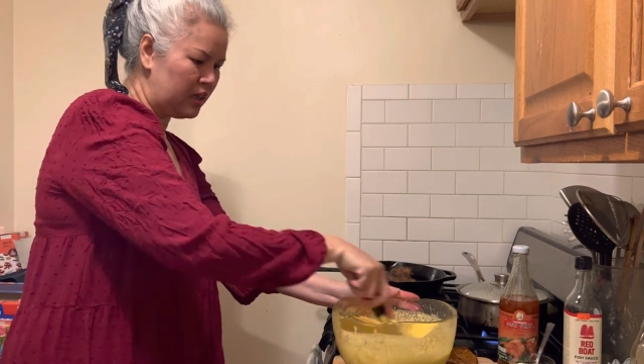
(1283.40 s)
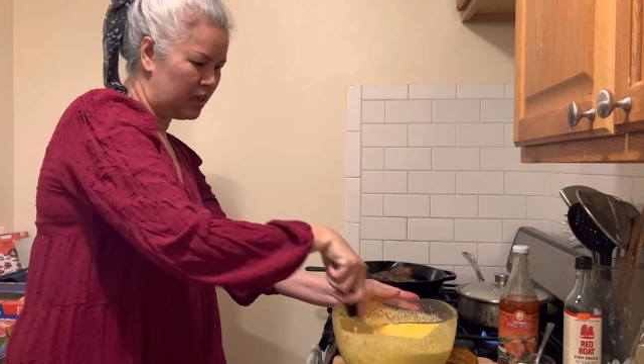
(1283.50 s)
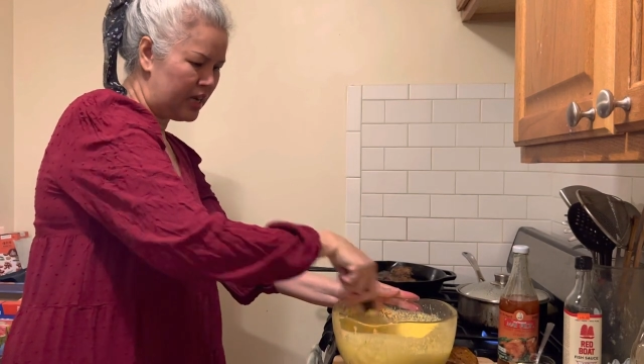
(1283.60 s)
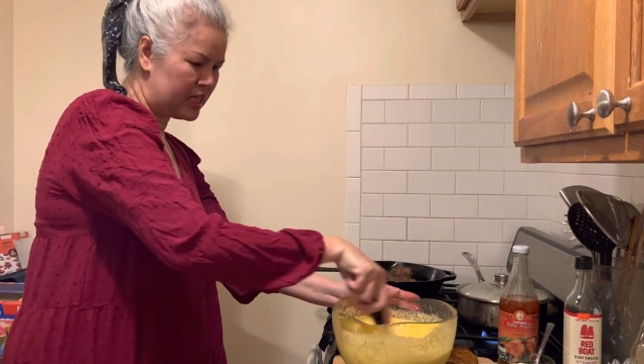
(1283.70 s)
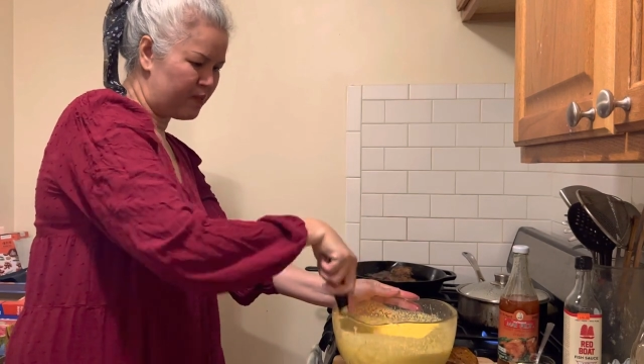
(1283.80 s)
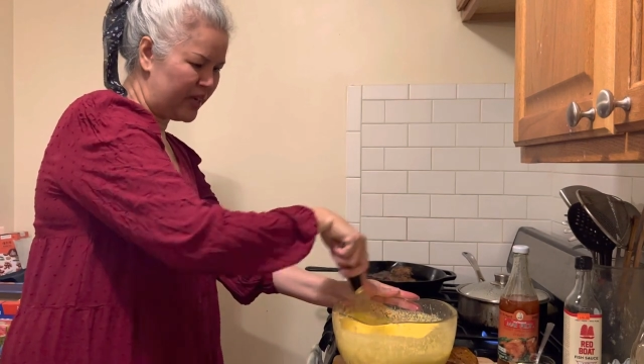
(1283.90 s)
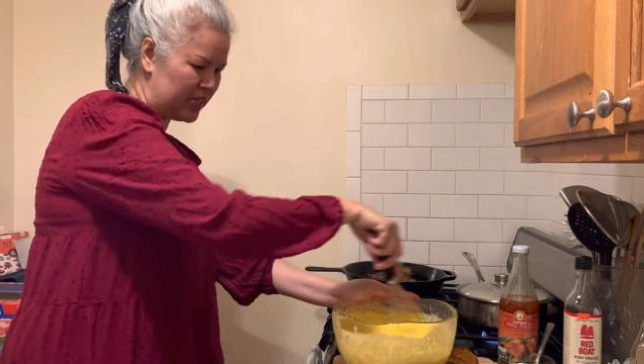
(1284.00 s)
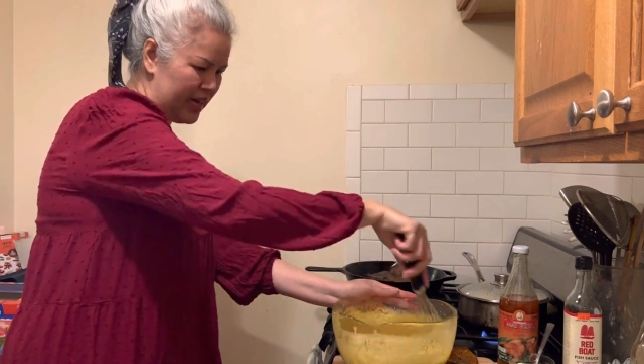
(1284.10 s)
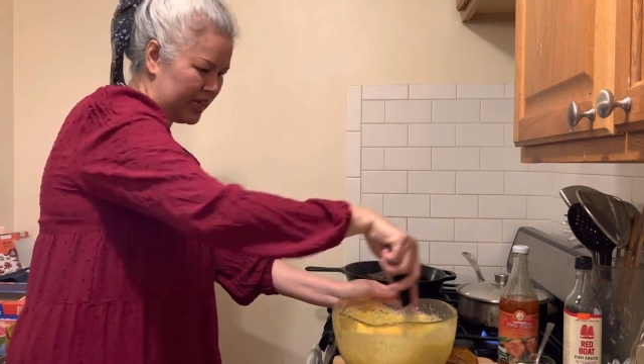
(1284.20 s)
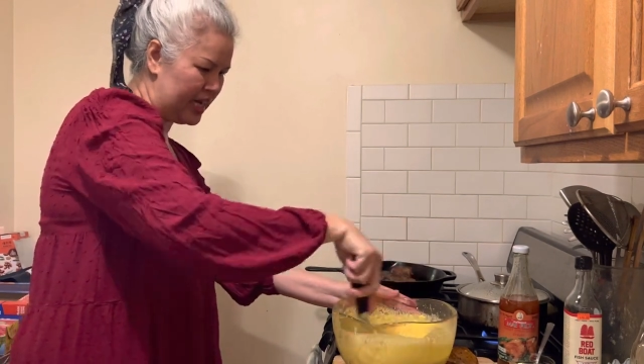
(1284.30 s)
Let's make
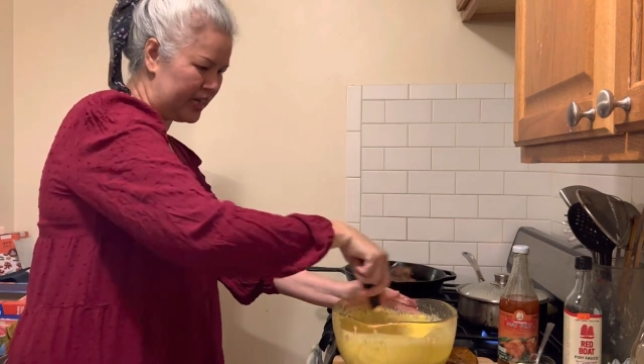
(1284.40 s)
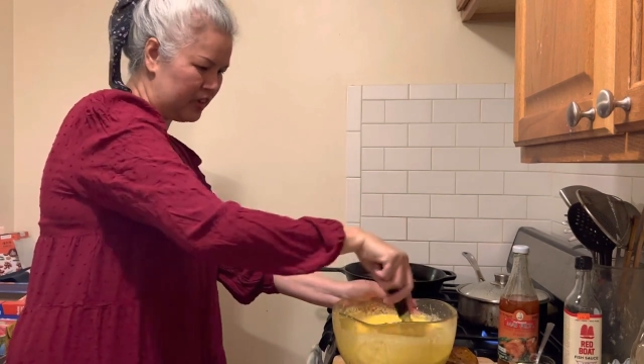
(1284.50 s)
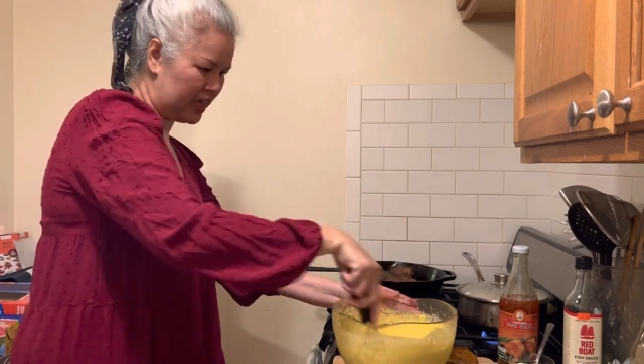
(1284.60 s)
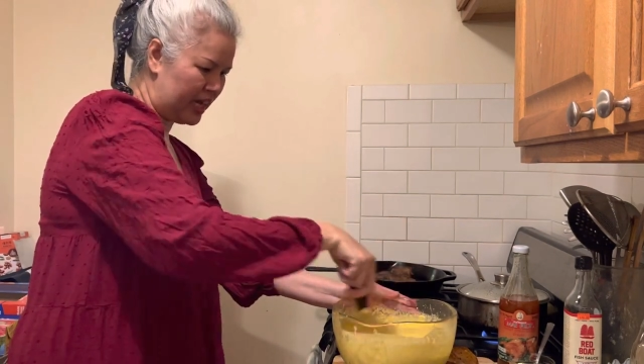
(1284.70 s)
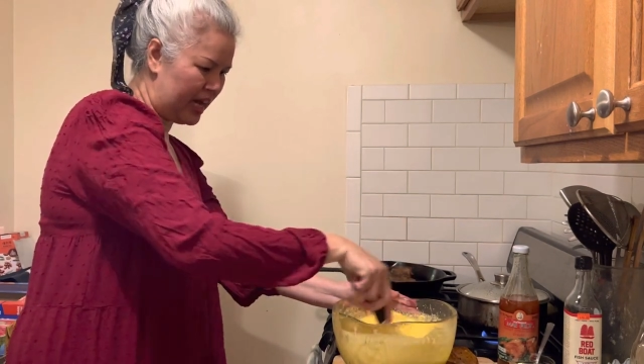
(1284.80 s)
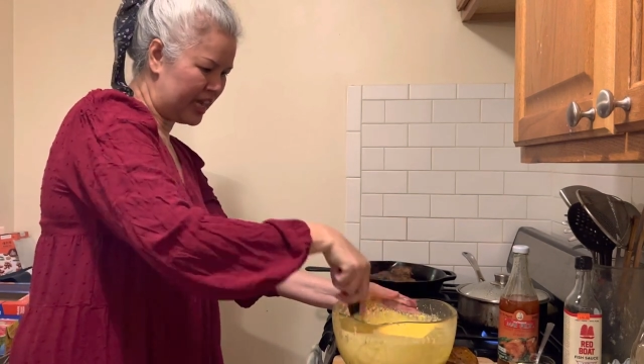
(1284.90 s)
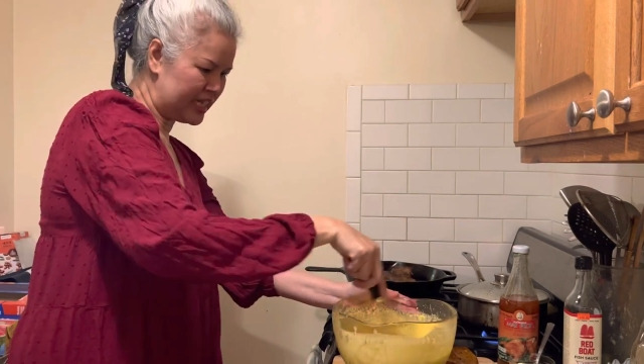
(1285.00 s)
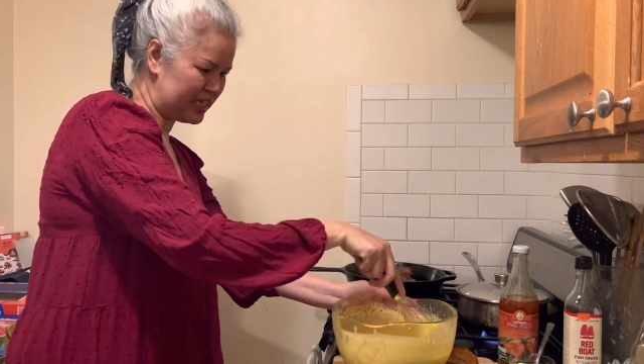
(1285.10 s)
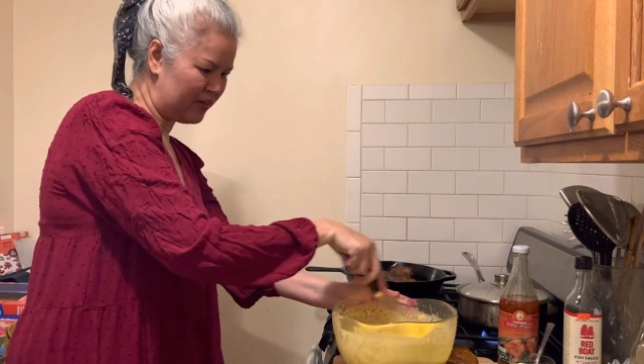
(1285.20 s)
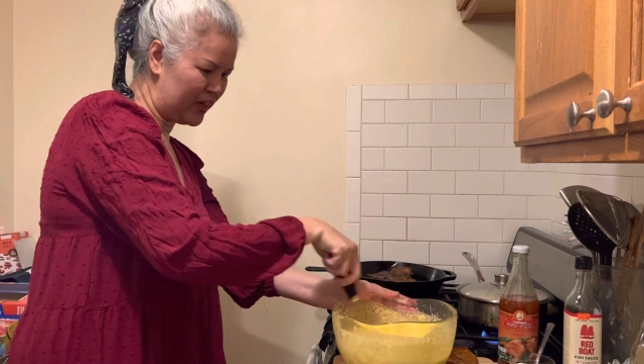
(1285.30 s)
like that, okay? I
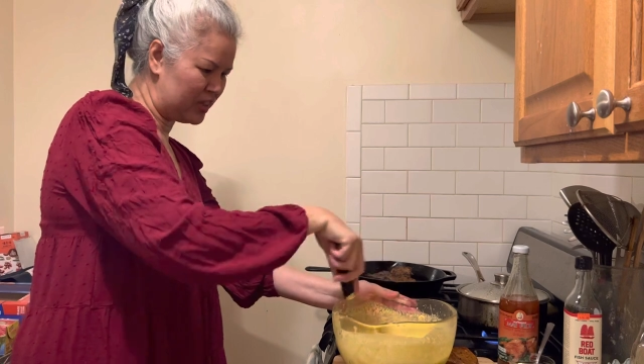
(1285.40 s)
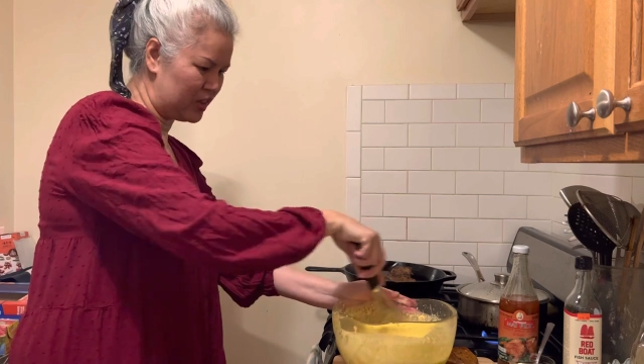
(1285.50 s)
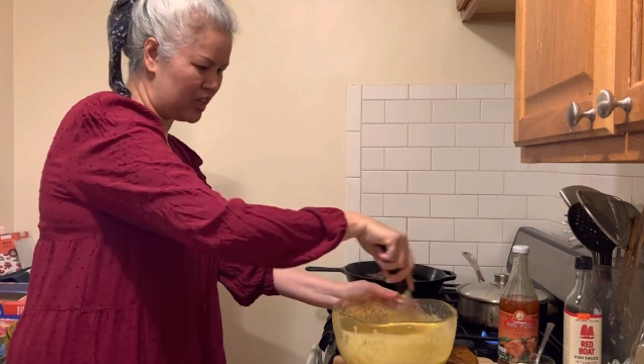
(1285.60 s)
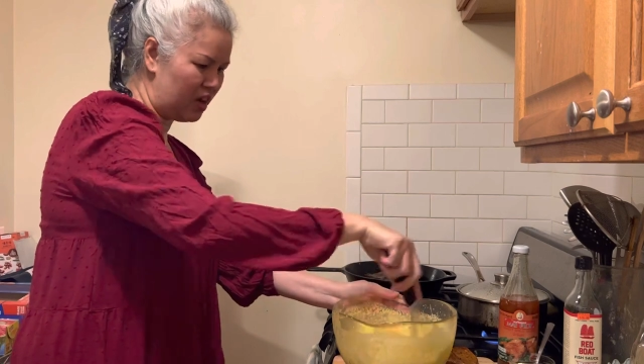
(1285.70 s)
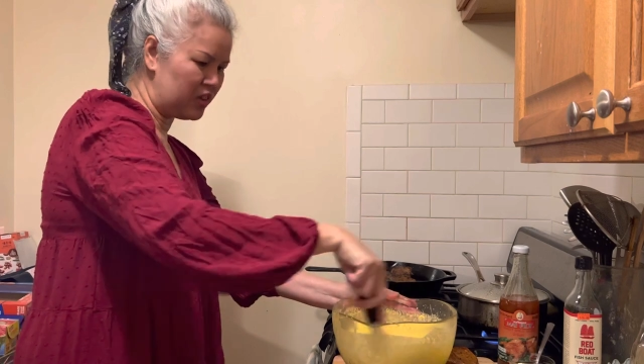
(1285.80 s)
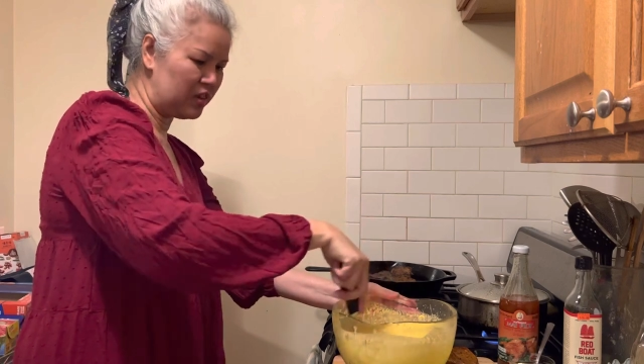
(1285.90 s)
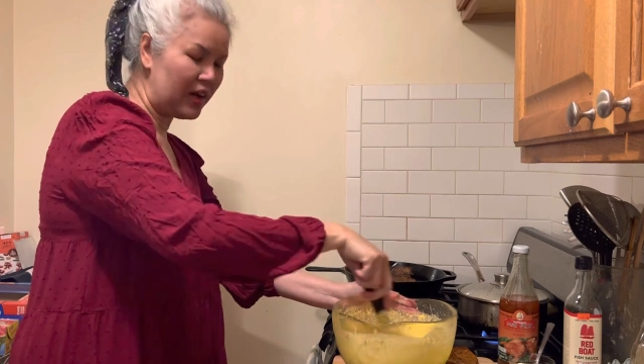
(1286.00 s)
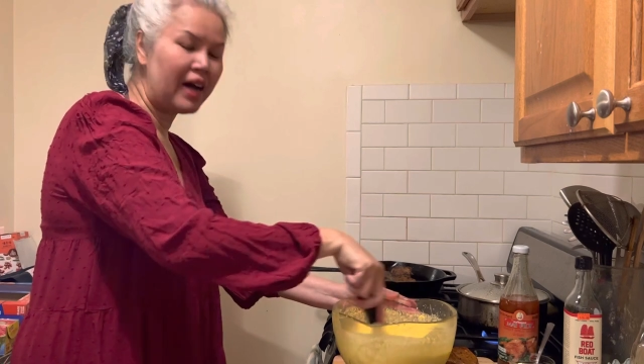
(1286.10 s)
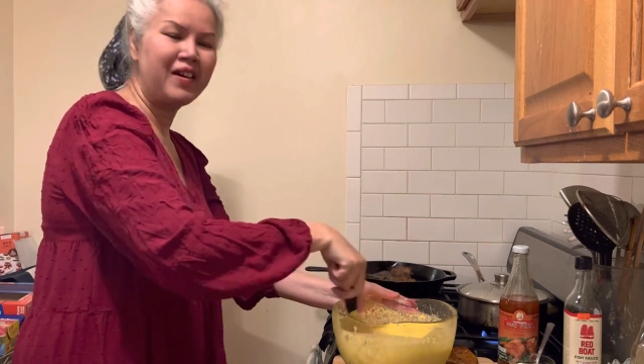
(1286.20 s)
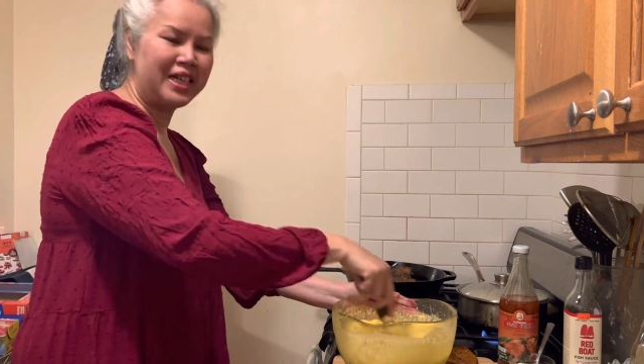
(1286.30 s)
just want to show you
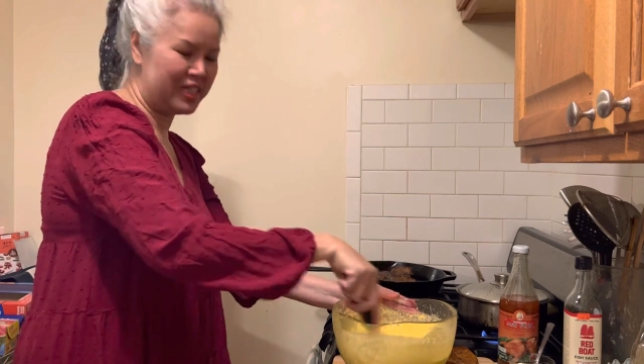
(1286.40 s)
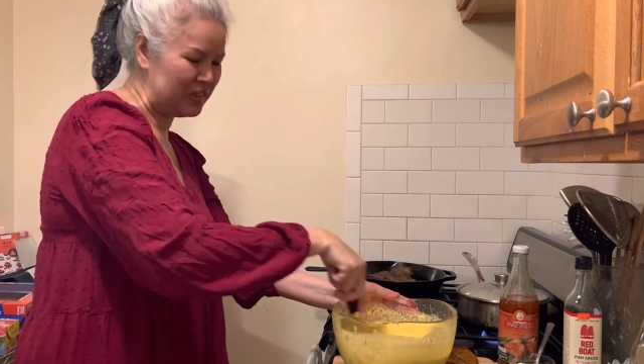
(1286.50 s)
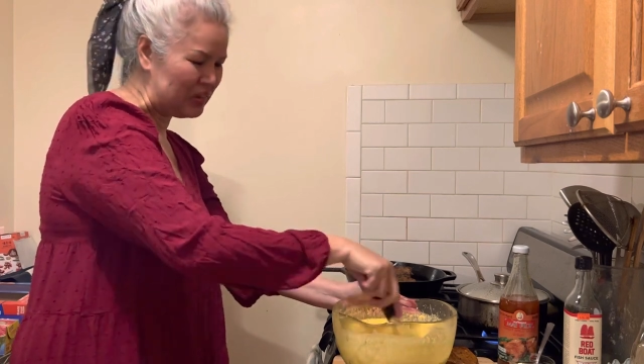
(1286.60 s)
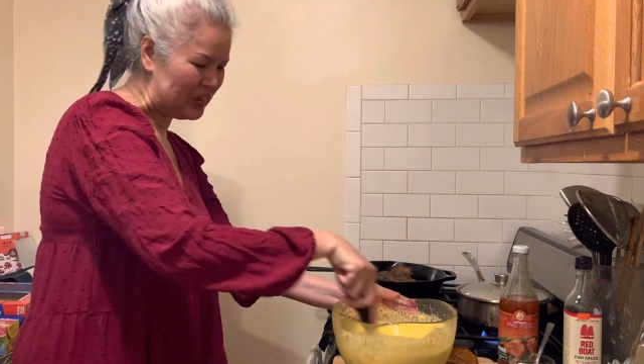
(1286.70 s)
how I do